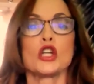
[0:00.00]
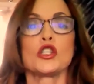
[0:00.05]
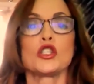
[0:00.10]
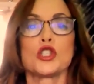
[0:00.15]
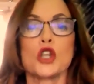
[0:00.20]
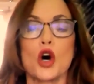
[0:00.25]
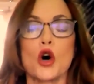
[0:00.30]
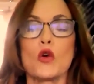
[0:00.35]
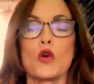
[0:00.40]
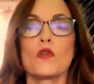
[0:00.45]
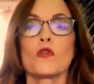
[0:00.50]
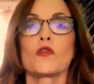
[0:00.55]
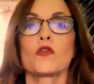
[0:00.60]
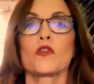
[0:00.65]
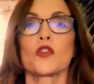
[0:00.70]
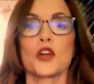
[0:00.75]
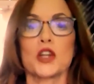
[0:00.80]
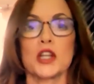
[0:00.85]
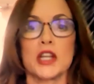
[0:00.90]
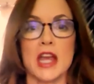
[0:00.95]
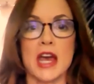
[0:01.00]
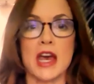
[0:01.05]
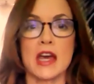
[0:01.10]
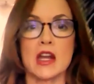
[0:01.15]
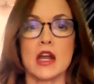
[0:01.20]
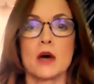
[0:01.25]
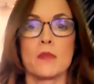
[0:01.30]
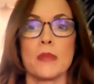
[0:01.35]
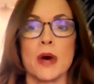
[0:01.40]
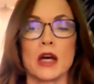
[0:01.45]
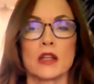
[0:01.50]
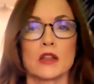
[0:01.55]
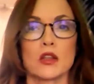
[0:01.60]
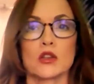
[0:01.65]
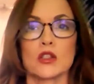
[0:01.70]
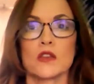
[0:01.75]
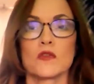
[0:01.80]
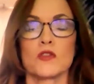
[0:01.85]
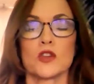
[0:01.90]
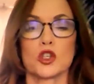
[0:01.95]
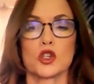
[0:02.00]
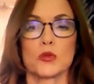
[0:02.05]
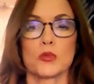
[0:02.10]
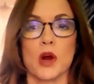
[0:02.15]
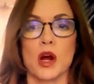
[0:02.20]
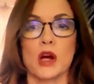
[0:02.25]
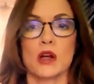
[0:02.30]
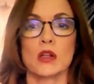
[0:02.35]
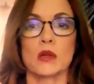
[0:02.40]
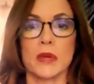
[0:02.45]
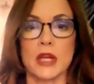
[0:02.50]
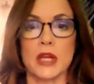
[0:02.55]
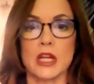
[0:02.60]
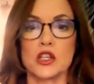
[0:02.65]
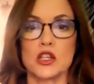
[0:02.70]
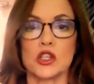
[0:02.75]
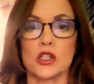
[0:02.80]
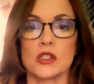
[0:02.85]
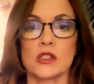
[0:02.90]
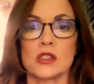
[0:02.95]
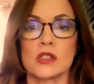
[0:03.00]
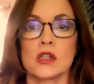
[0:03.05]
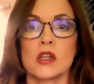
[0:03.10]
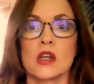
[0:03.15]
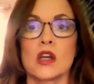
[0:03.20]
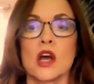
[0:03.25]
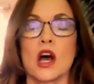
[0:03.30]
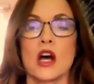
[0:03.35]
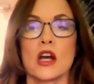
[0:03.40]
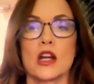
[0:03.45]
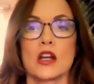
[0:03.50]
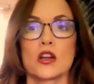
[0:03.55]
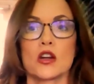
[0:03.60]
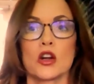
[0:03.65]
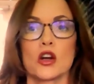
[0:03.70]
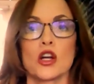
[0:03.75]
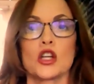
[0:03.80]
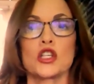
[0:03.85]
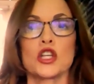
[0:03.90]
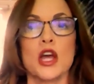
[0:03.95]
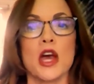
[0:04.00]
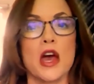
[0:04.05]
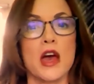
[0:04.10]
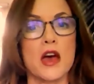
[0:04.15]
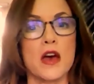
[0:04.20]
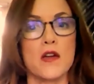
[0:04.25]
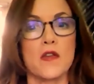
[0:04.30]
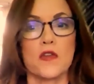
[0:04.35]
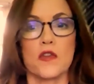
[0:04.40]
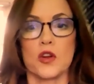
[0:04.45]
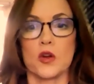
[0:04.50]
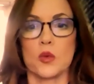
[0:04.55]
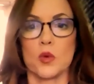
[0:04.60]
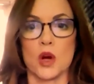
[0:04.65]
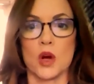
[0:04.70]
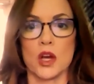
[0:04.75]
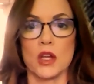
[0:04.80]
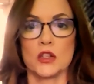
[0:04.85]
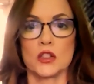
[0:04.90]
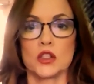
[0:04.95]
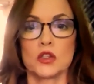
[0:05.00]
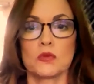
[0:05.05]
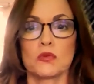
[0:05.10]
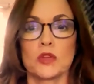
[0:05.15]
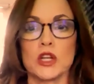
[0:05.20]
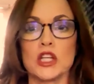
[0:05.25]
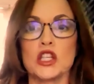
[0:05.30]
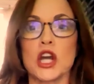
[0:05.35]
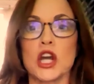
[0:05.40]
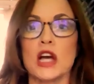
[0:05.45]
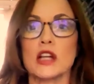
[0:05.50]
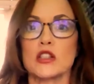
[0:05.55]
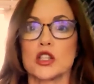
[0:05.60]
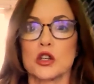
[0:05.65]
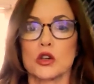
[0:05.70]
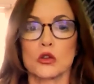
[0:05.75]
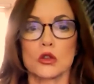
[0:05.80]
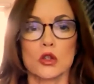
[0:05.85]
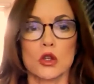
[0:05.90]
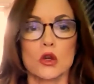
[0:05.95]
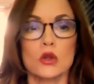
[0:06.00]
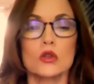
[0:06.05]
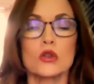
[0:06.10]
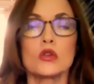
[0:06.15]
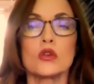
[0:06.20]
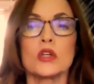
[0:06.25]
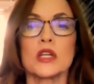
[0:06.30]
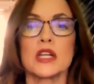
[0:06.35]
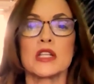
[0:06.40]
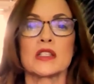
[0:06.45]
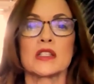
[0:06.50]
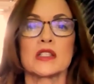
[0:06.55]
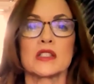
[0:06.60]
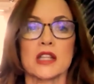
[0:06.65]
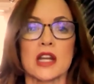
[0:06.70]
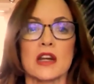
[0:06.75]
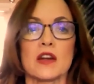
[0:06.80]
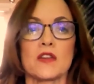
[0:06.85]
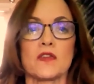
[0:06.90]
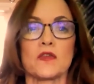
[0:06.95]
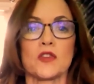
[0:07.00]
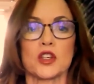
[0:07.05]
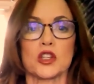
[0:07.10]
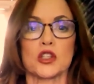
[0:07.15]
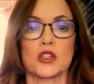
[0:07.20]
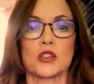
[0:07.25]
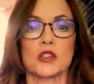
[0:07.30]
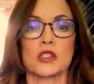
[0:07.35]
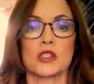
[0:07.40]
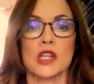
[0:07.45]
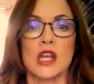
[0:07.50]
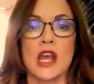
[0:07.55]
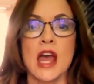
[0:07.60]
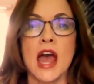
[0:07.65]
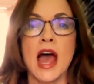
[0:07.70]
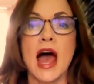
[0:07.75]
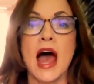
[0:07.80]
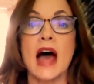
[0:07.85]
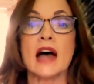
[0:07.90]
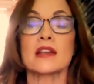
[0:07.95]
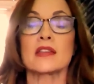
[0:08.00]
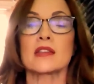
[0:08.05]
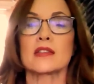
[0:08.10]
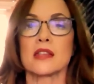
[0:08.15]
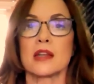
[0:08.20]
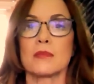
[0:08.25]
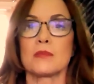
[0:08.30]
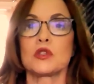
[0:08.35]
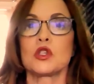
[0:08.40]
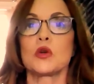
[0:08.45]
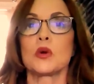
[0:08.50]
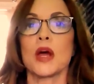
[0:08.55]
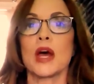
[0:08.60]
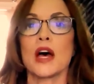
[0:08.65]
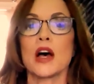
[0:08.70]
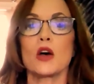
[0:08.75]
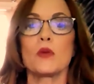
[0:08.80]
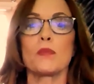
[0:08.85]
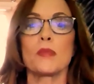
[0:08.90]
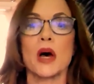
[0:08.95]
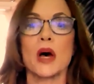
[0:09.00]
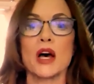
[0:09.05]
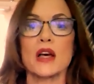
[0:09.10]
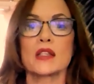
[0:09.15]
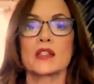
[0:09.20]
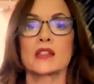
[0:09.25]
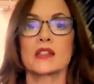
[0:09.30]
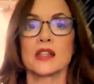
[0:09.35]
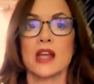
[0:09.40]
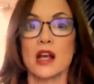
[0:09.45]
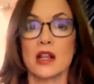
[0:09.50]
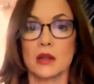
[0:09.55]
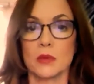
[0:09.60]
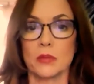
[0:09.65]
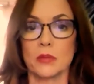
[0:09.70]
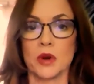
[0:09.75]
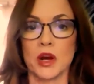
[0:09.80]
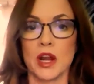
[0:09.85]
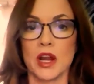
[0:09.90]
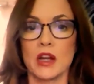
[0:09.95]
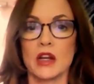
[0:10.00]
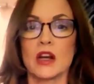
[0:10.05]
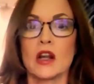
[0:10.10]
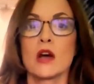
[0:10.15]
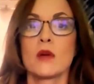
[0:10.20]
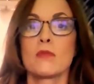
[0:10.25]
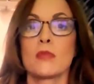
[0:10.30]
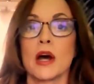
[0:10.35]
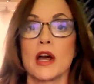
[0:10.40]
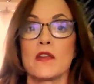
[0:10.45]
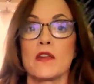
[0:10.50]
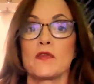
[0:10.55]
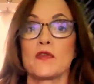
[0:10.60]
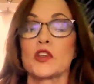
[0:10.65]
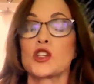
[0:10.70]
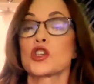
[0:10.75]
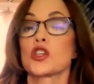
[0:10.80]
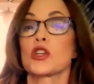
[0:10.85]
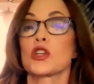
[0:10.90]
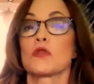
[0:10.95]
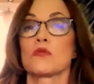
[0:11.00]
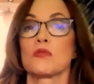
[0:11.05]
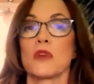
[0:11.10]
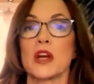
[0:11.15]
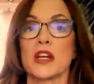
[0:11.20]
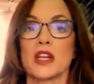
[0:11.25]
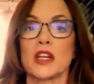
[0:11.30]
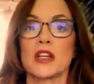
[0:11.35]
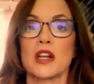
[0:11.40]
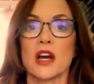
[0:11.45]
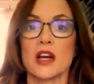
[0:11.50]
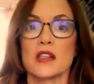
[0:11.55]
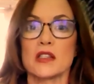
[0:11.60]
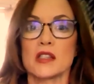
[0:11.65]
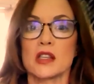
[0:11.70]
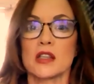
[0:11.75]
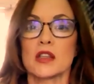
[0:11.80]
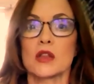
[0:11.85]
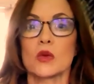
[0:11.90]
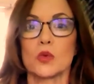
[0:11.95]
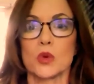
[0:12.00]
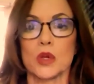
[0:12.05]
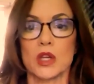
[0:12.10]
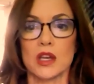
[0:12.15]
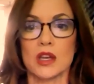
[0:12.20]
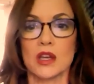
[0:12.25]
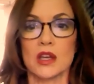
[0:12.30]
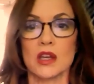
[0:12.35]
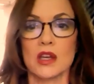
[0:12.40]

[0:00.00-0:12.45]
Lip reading: Don't forget about those official proclamations. I encourage everyone to reach out to your local and state officials, ask them to help us celebrate by officially recognizing the week.